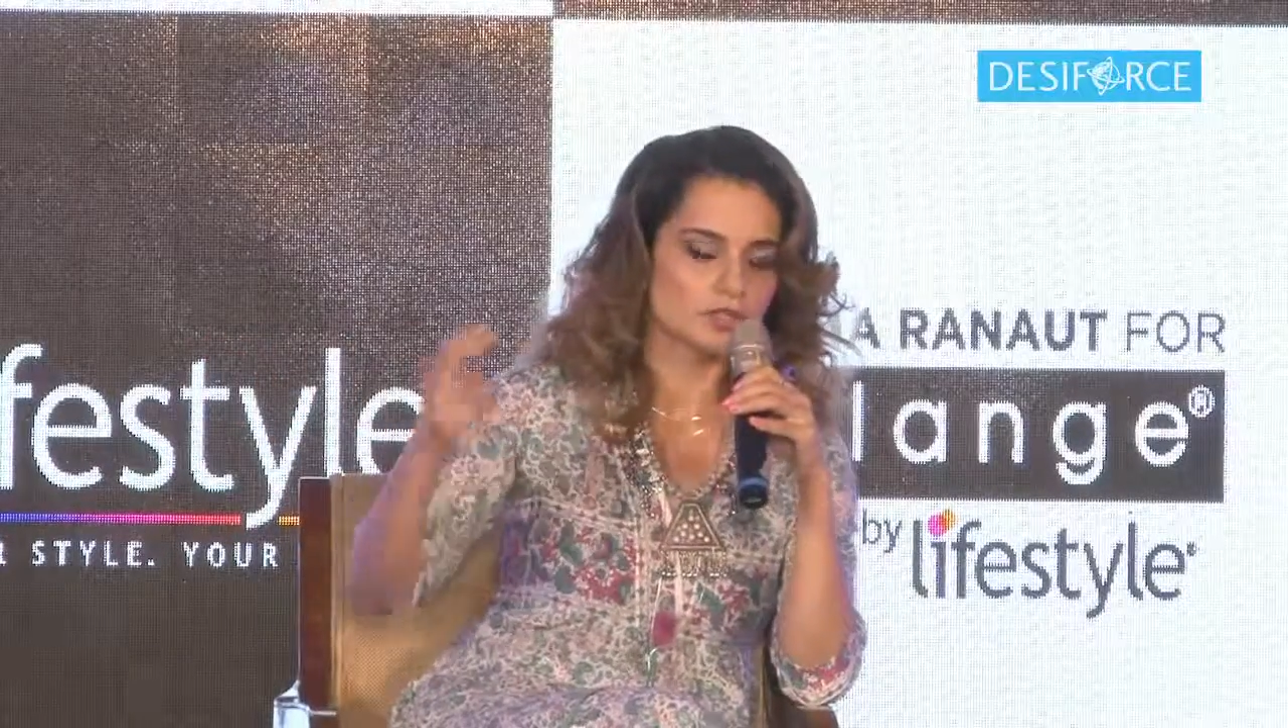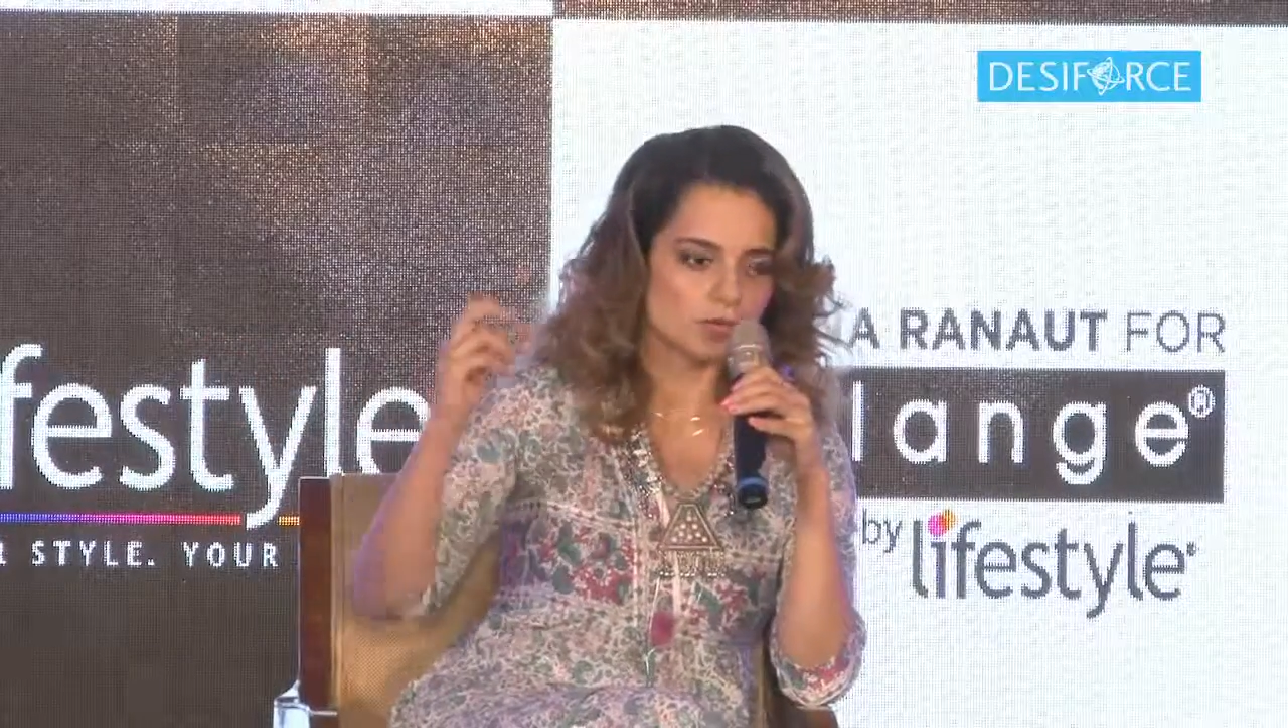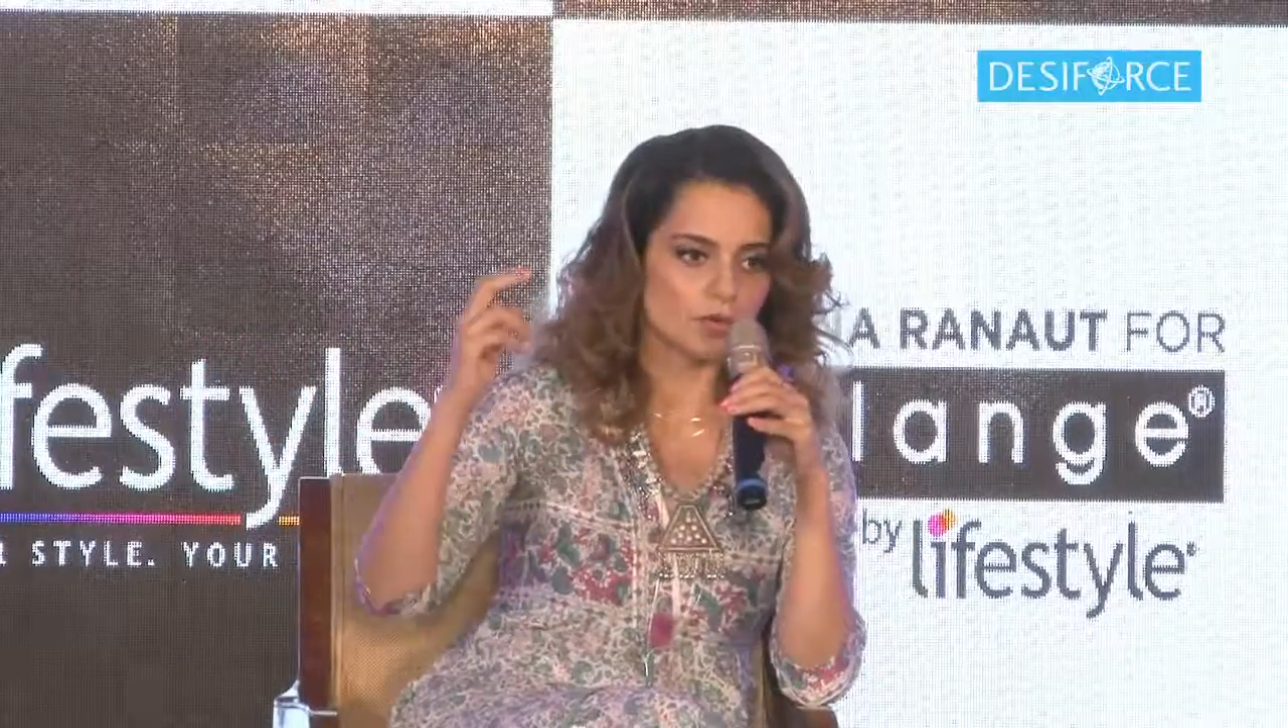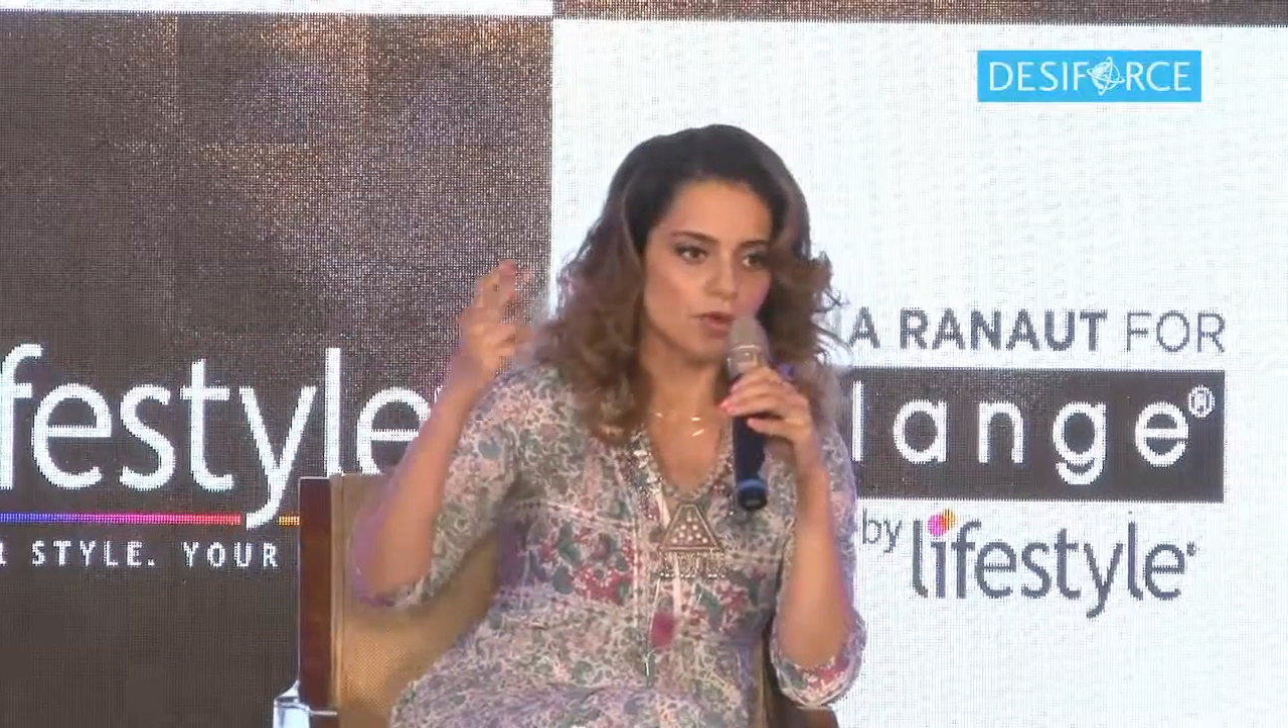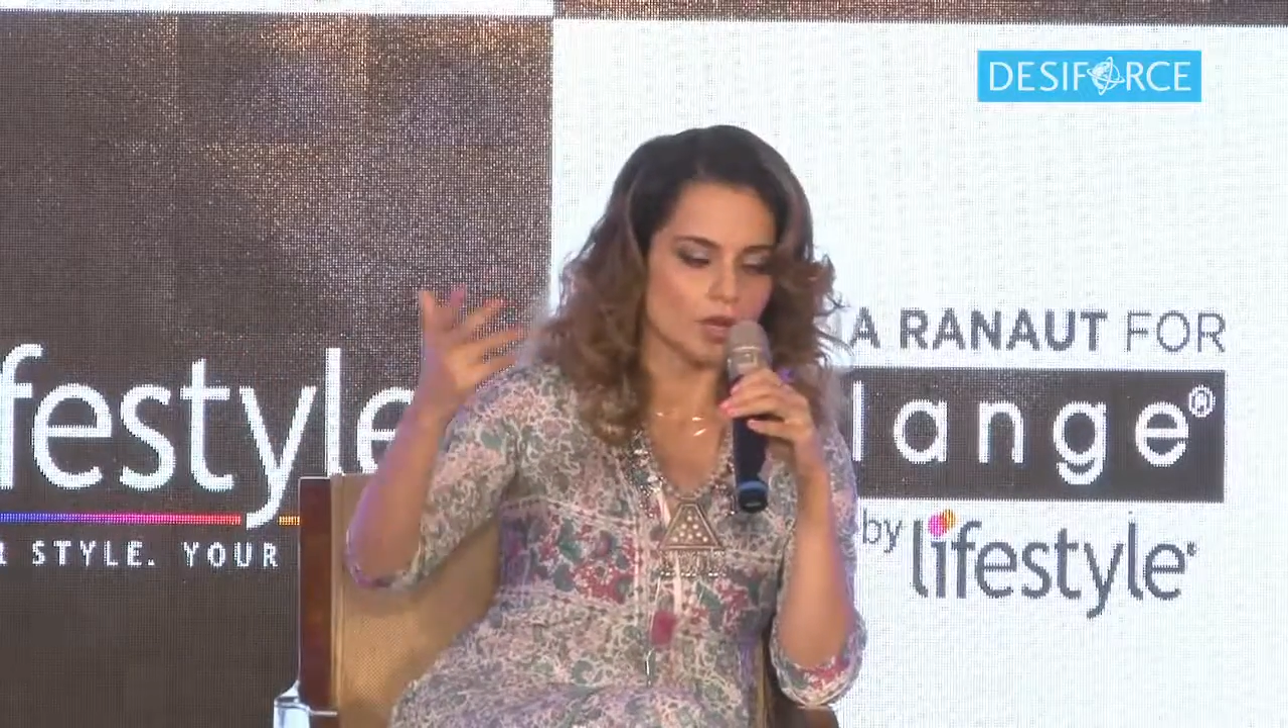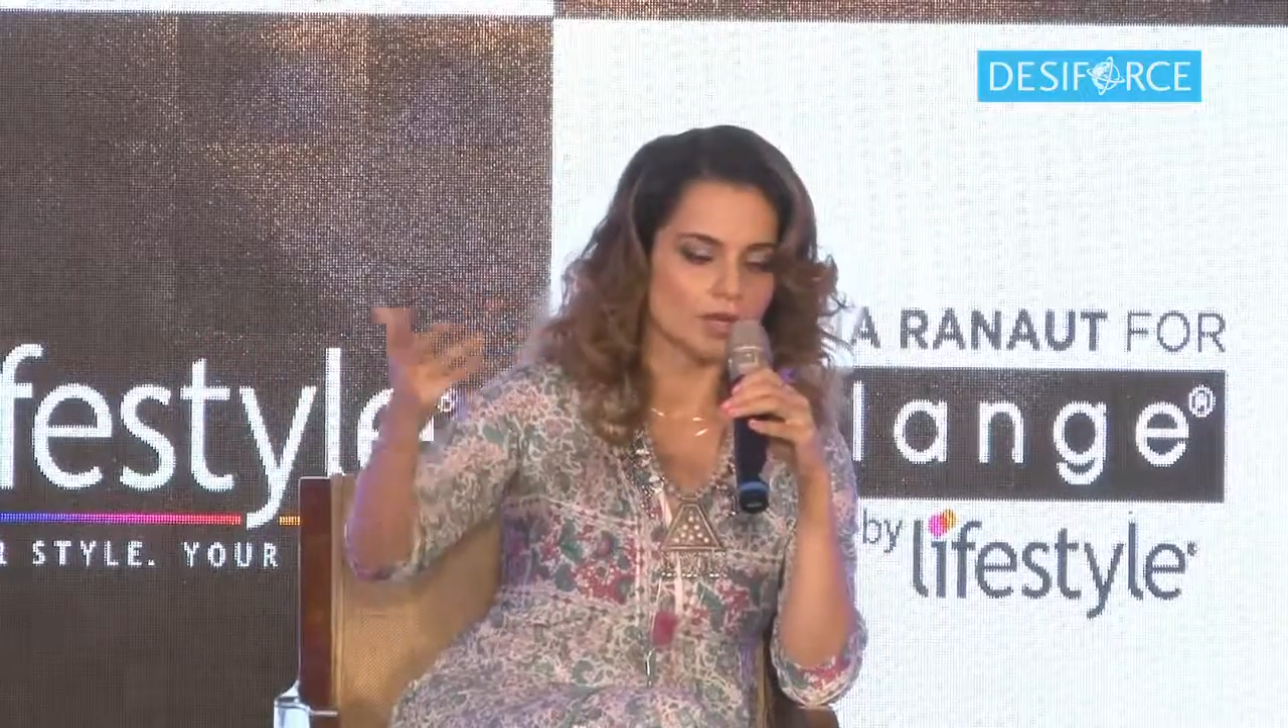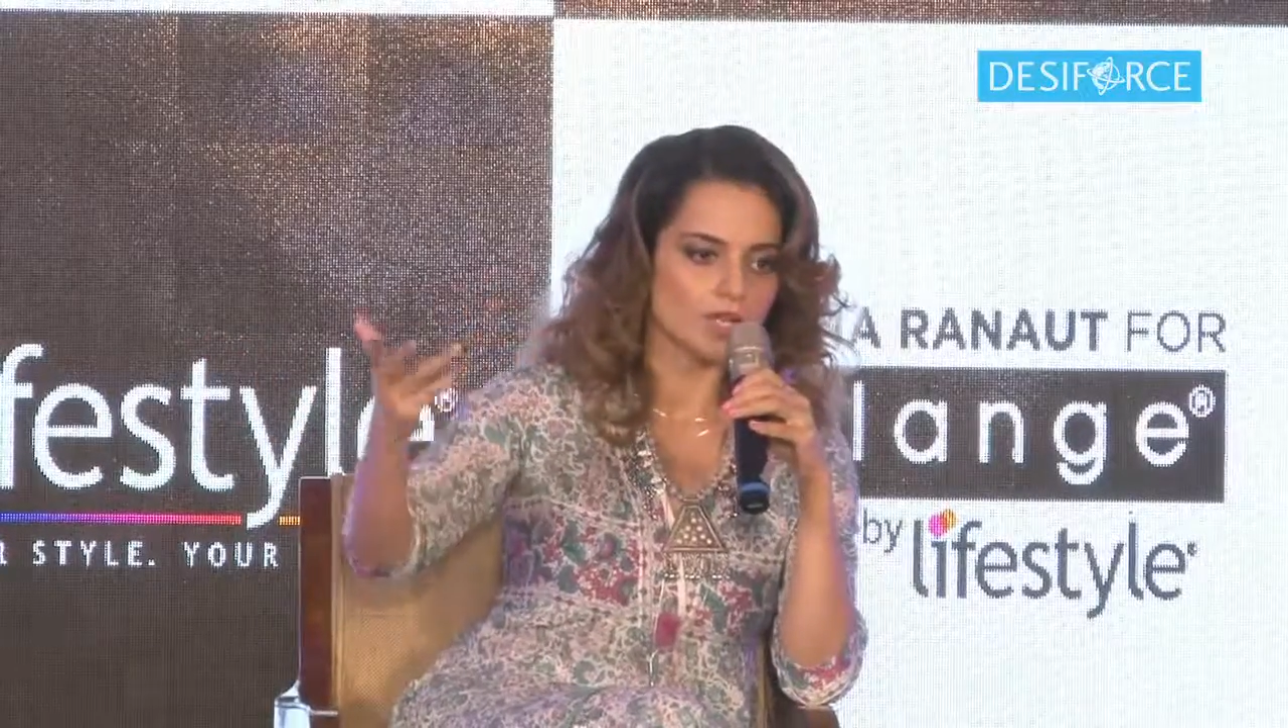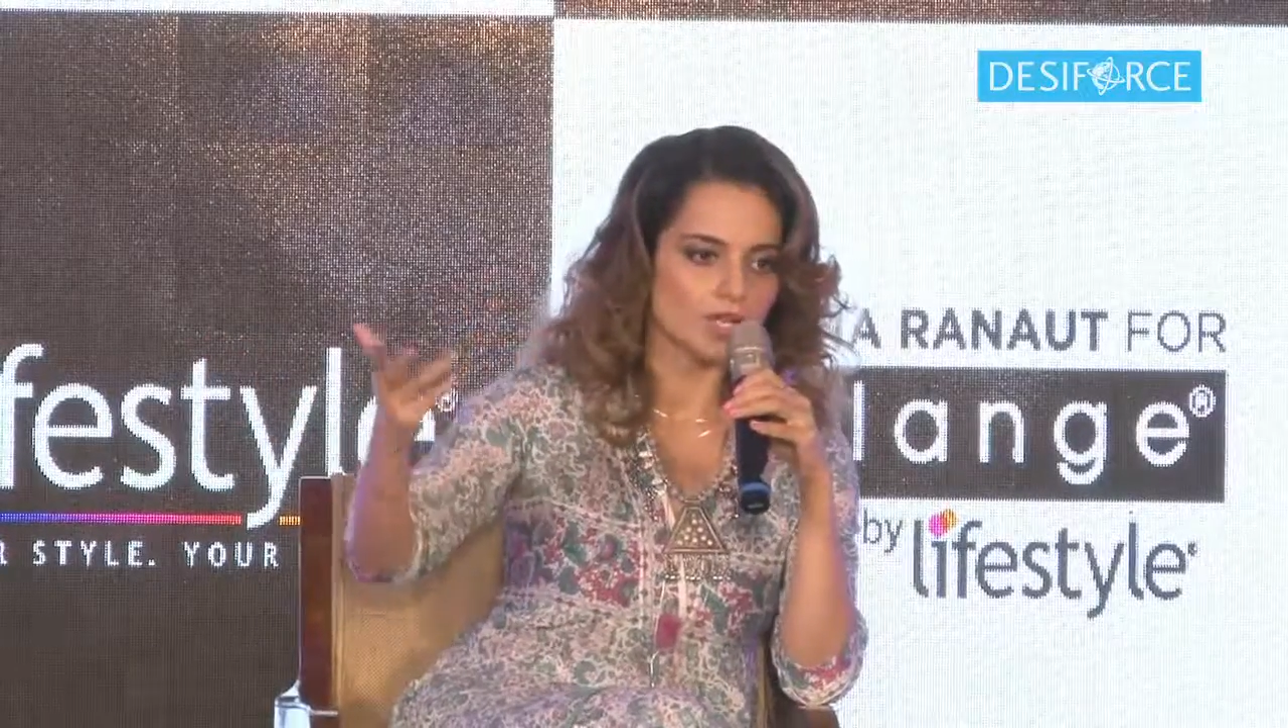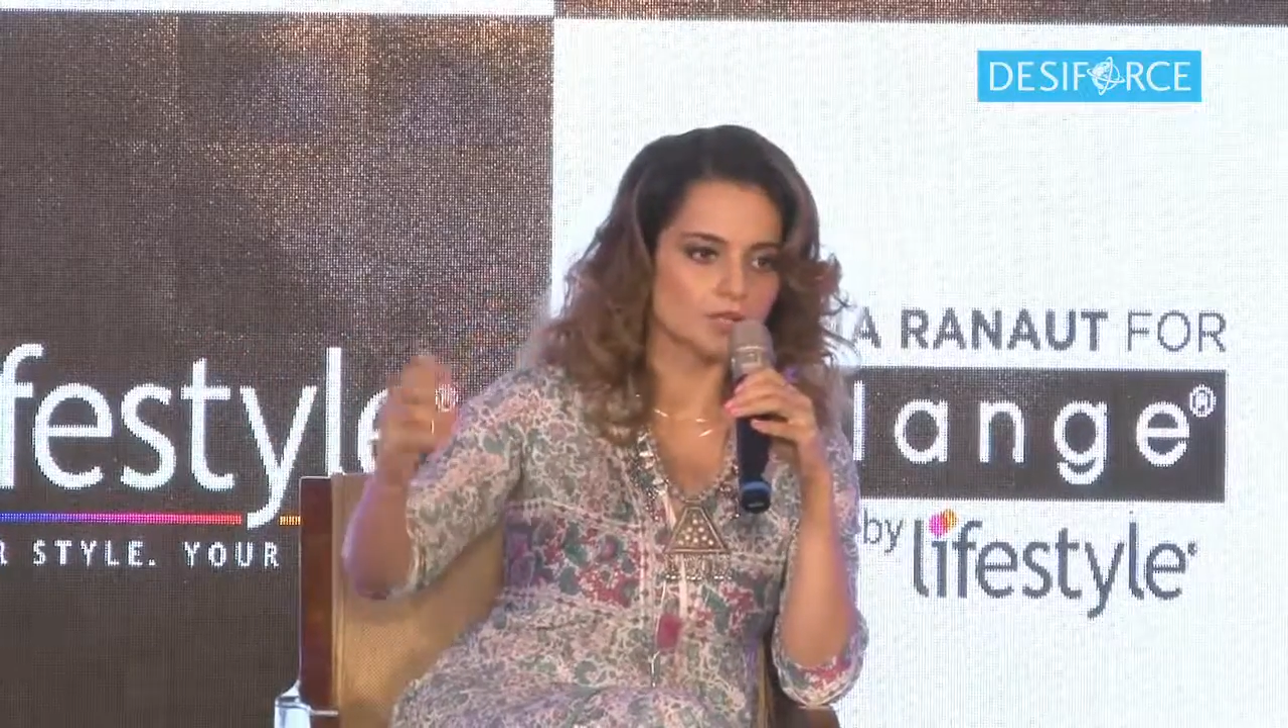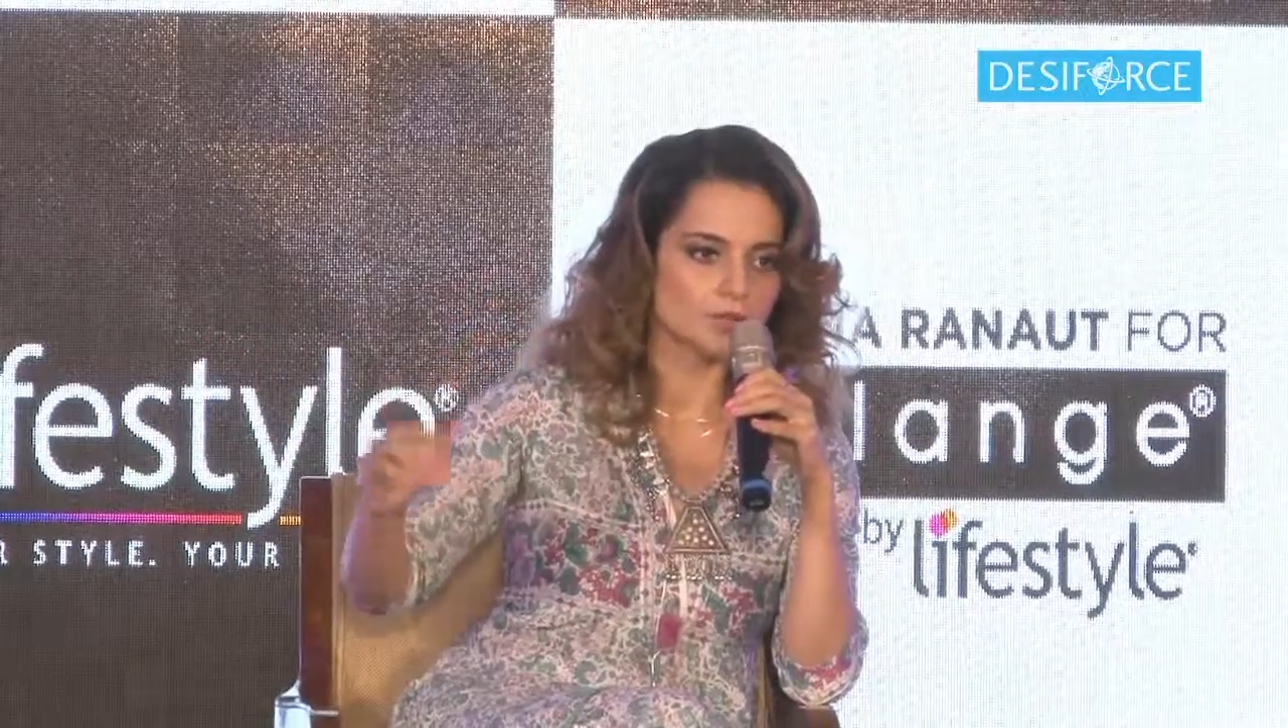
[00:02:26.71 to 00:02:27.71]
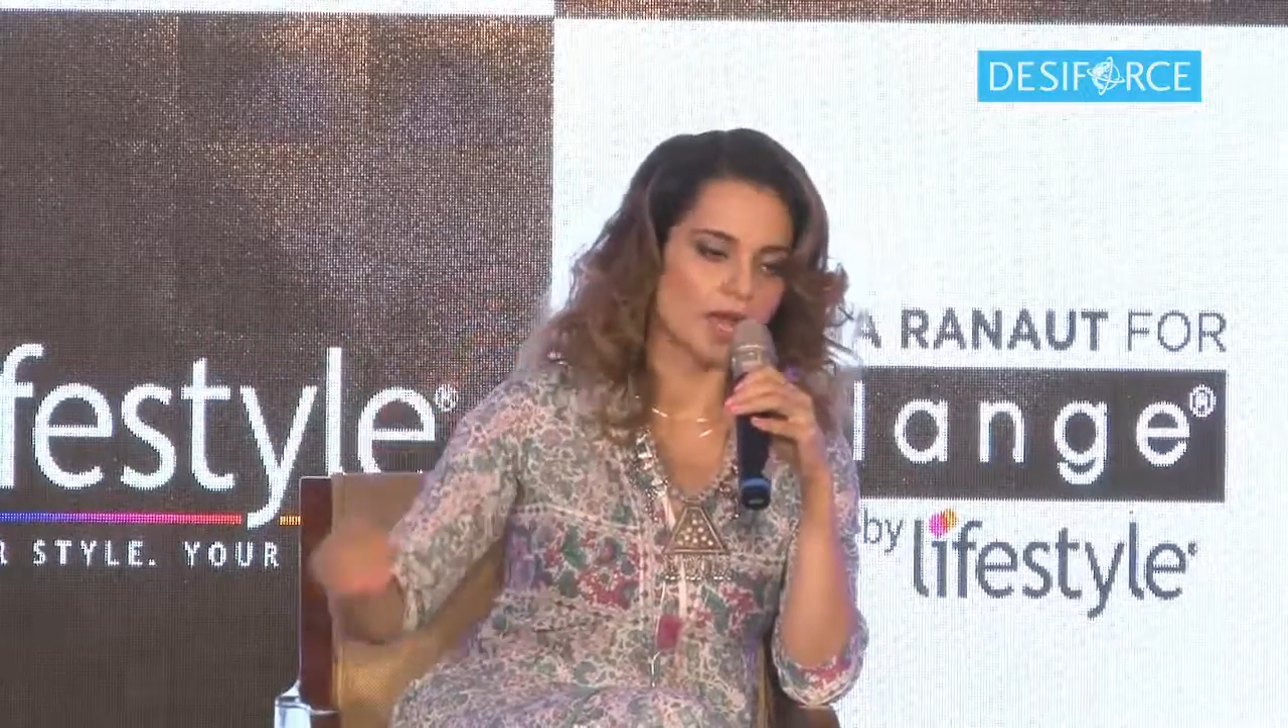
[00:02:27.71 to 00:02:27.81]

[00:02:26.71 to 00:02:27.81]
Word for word: so-called niche